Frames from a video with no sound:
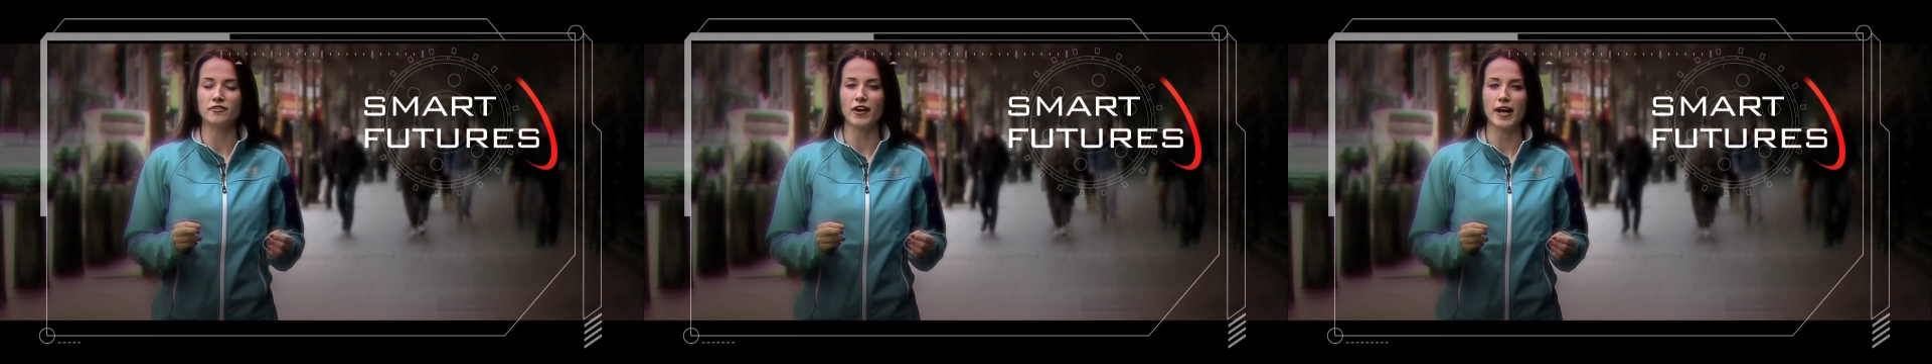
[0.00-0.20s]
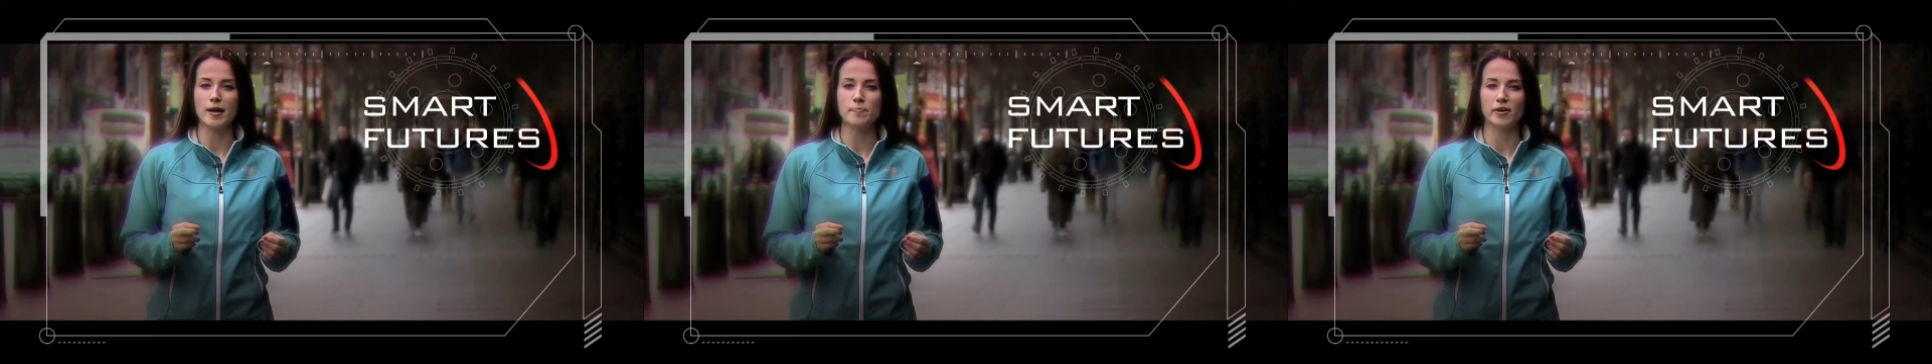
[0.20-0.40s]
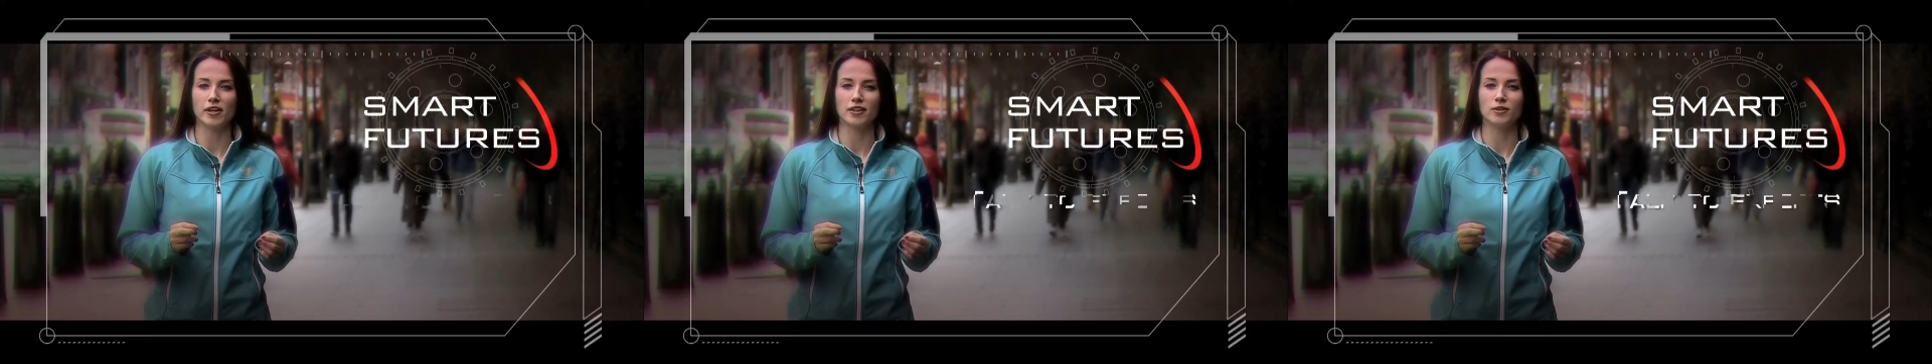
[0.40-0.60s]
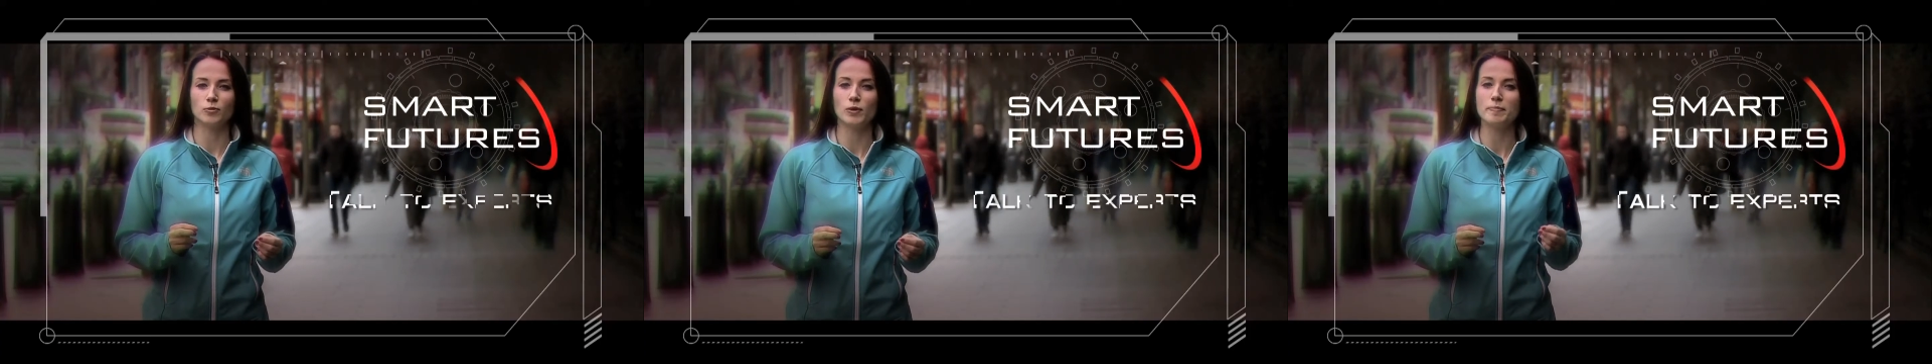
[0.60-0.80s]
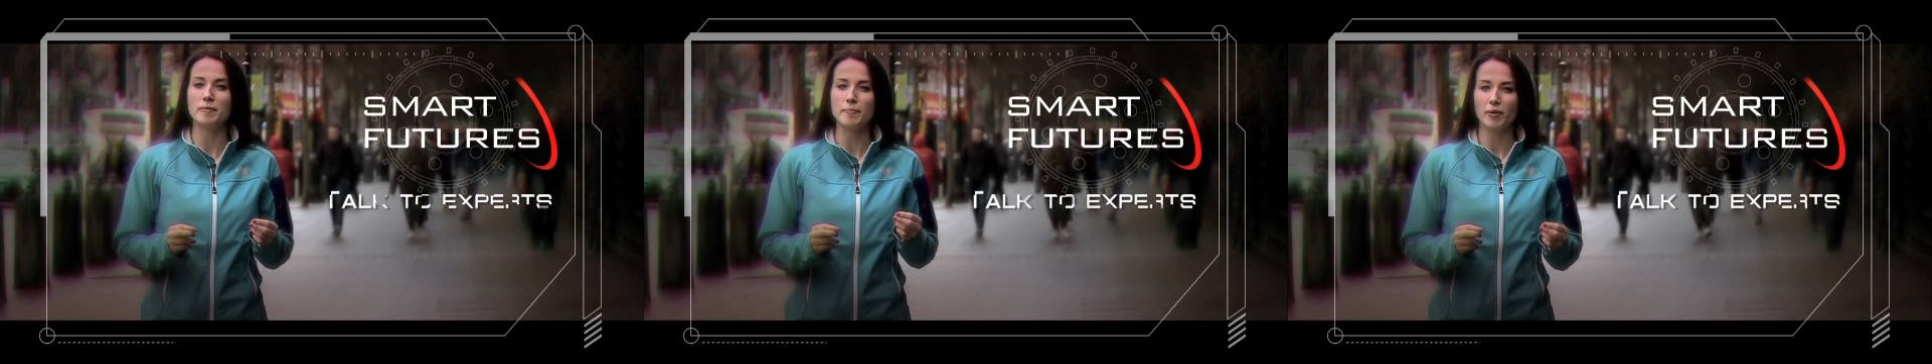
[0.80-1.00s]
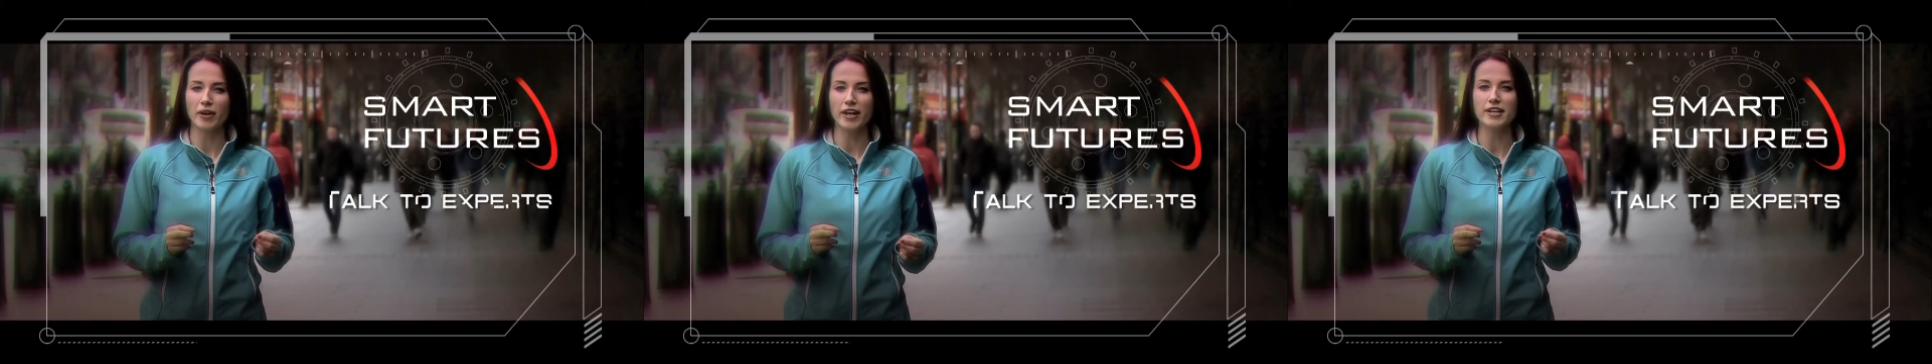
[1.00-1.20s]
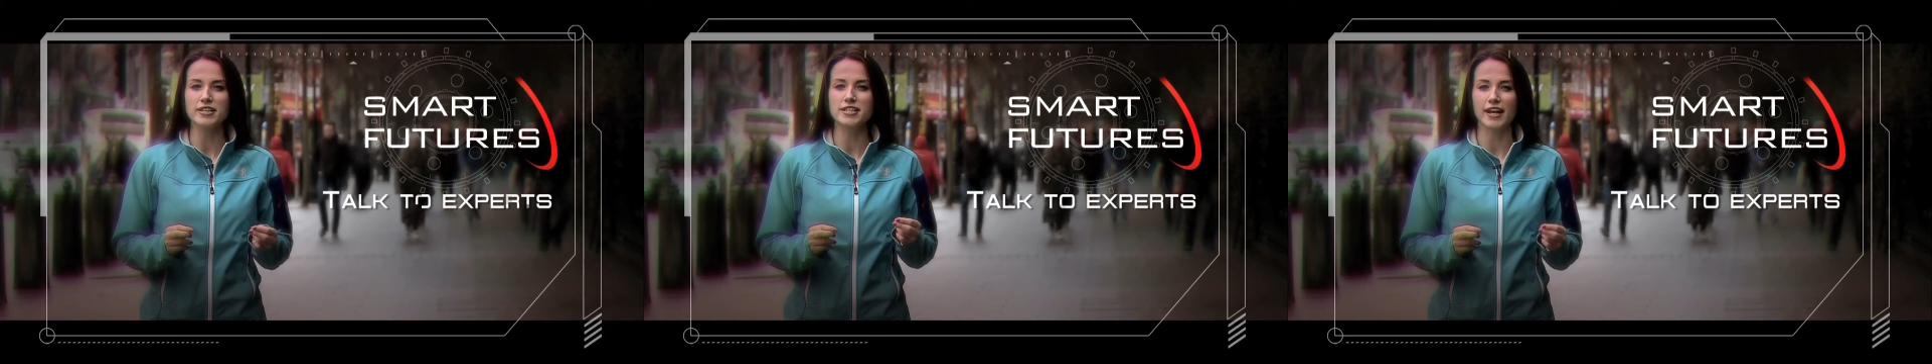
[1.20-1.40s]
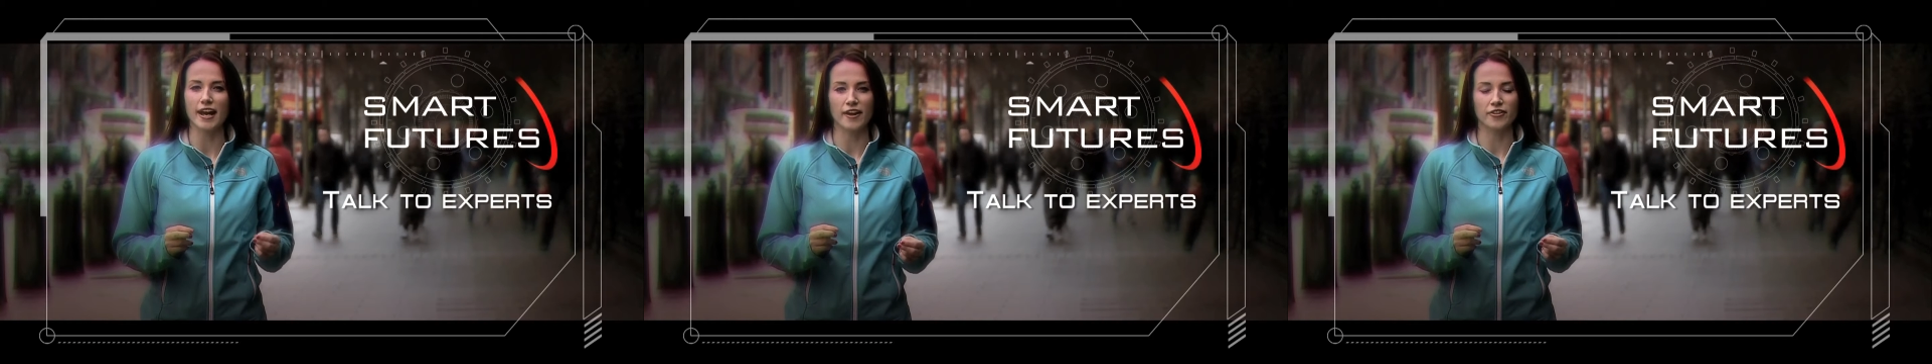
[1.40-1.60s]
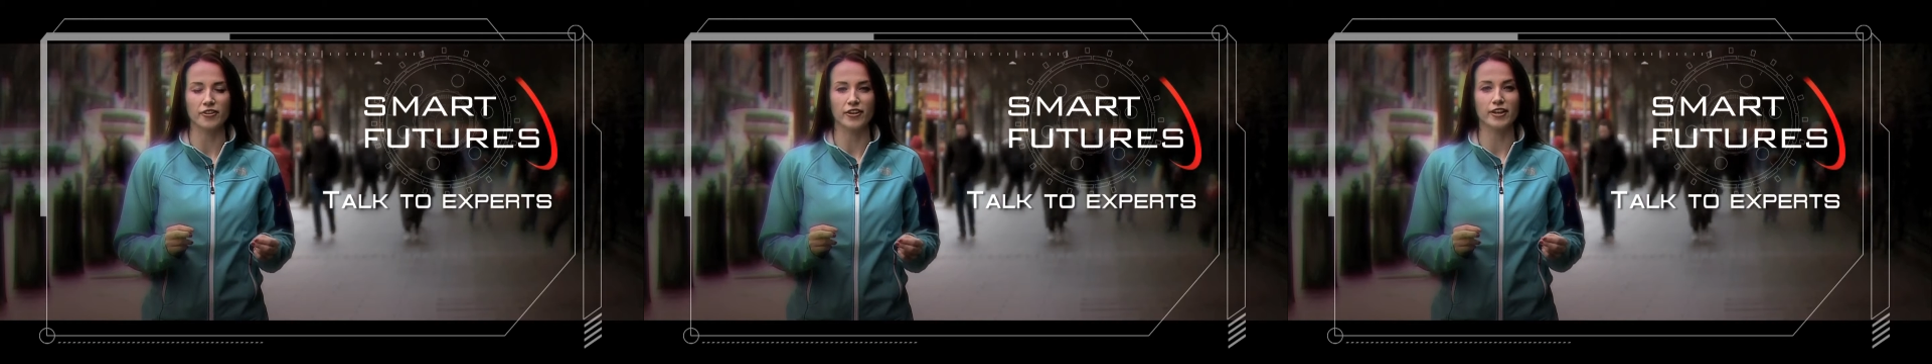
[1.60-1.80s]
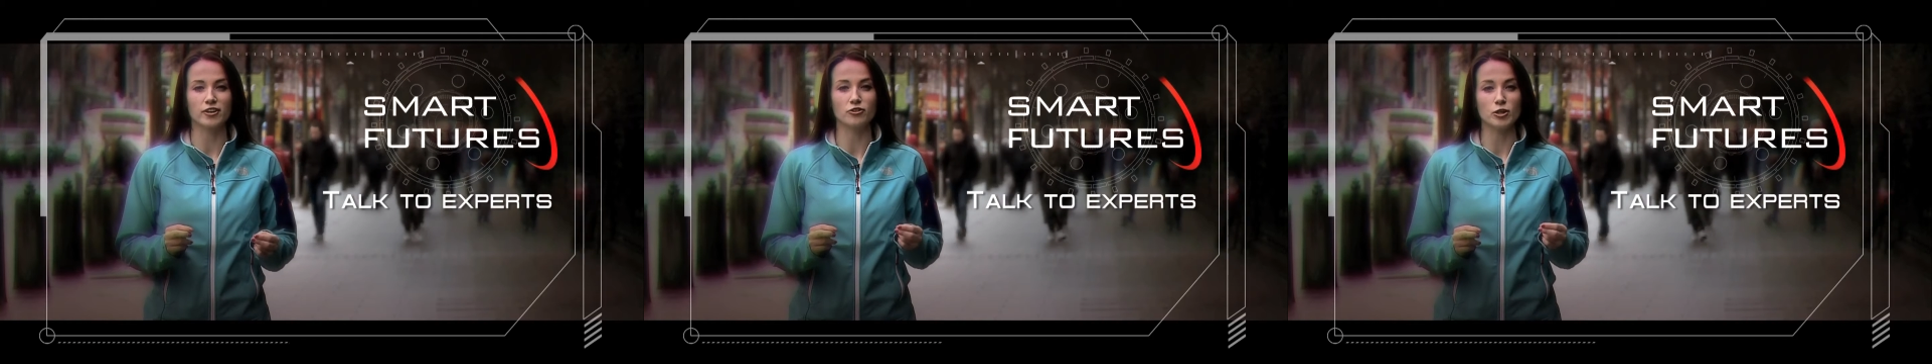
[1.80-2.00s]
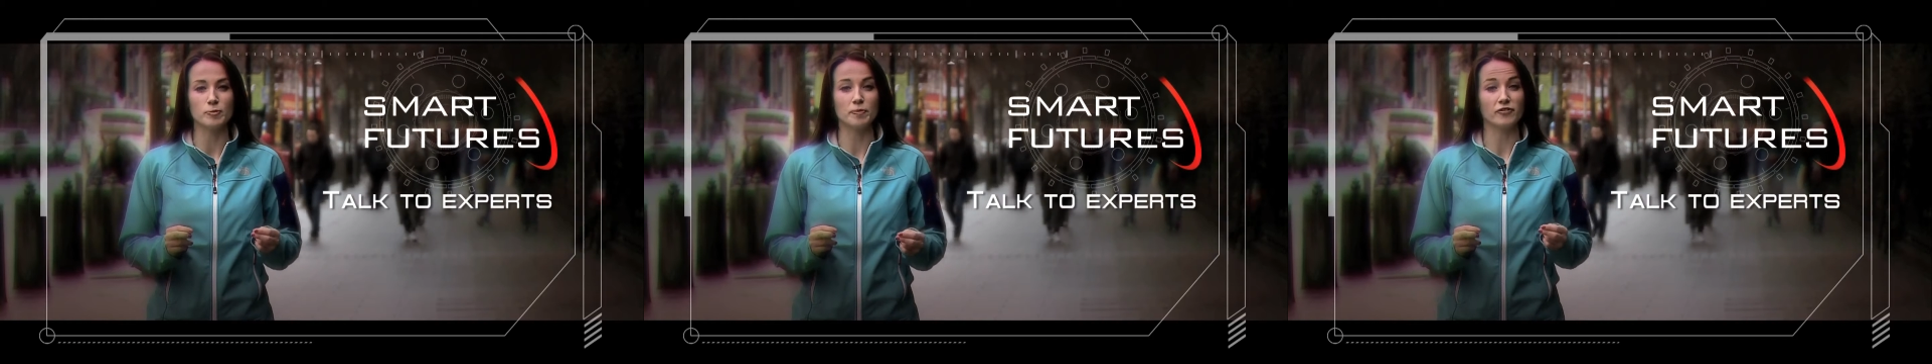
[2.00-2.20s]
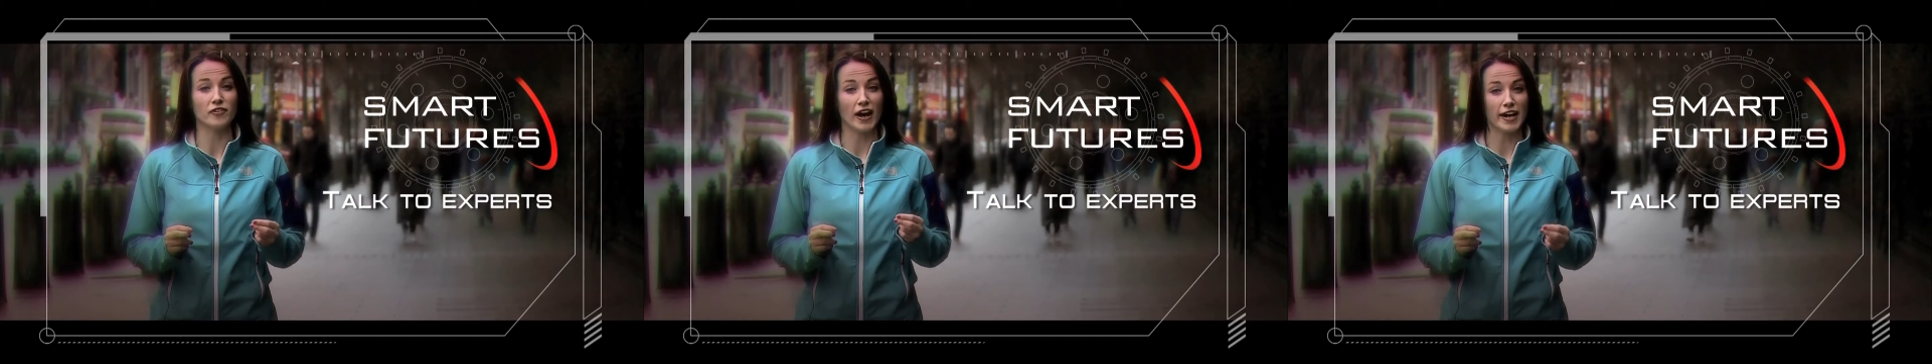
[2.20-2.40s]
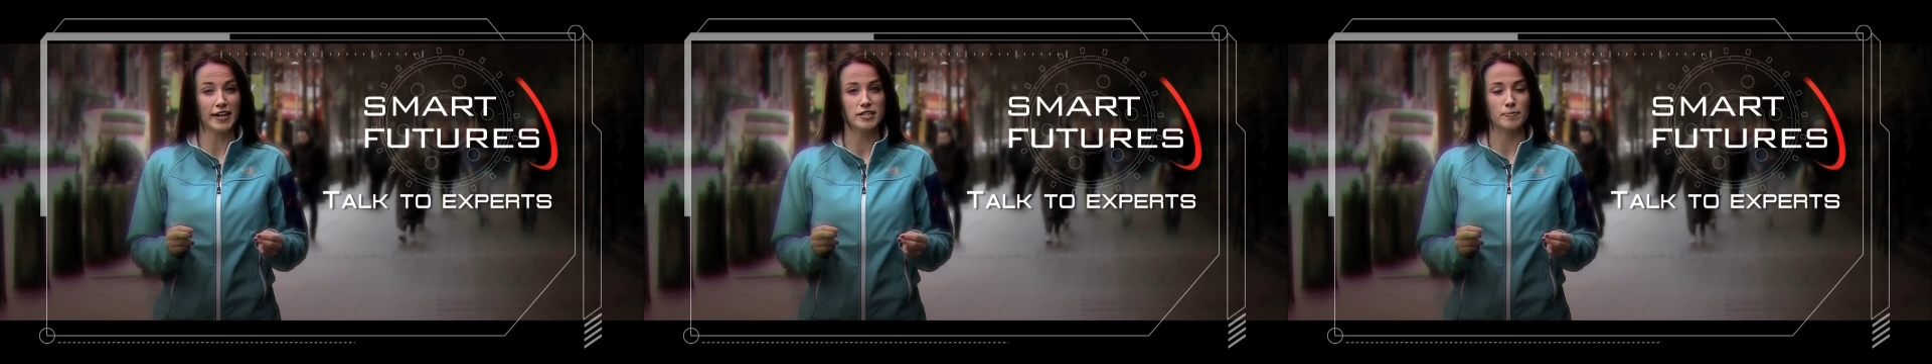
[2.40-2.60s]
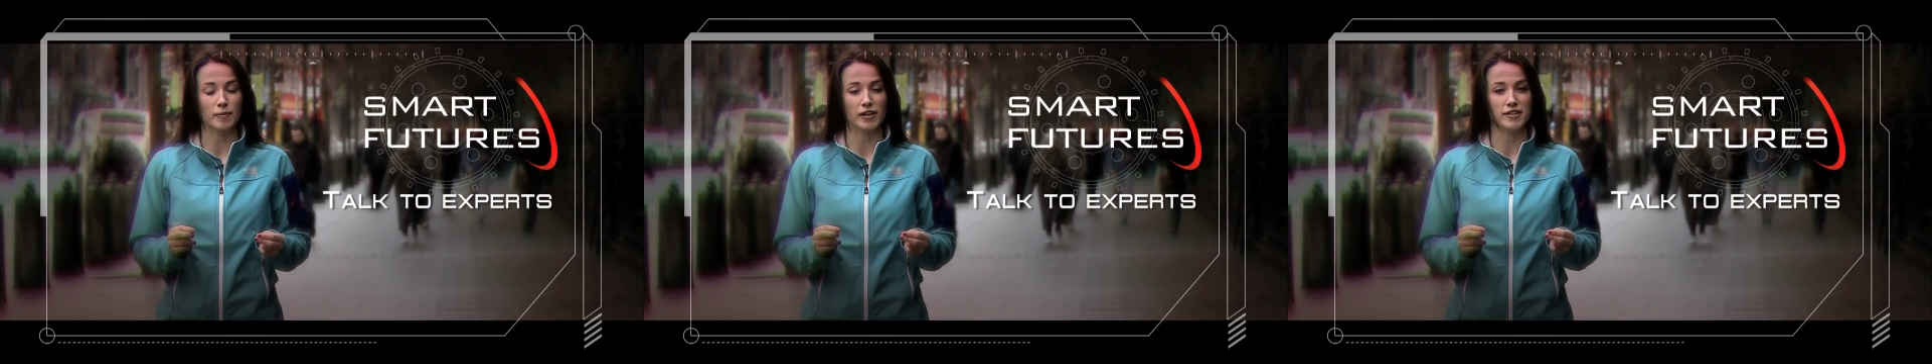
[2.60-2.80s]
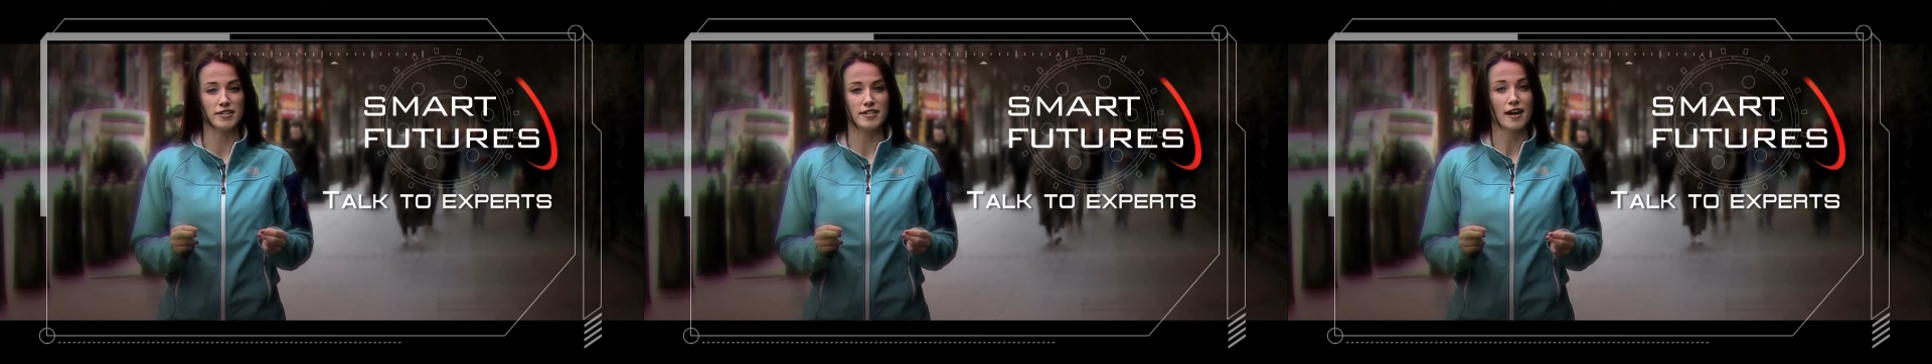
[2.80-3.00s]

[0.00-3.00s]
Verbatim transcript: of April, we'll be bringing together a group of experts